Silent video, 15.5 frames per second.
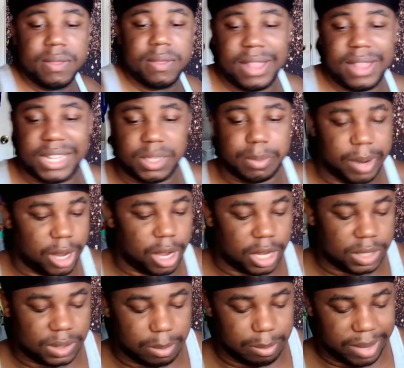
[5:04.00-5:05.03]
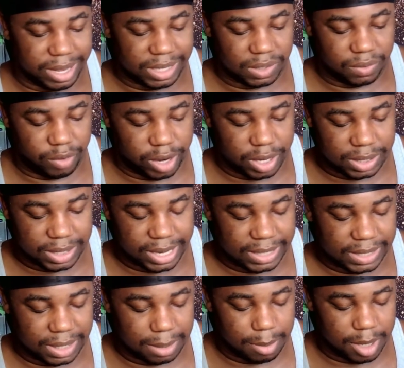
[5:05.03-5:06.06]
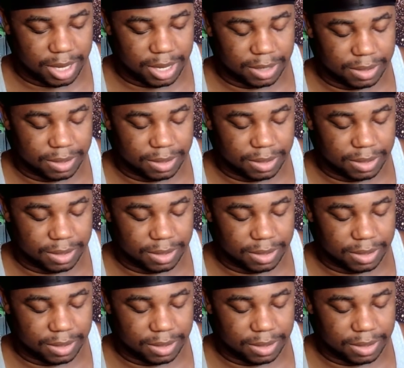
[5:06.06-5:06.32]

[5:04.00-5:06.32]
That's my awesome best friend texting me.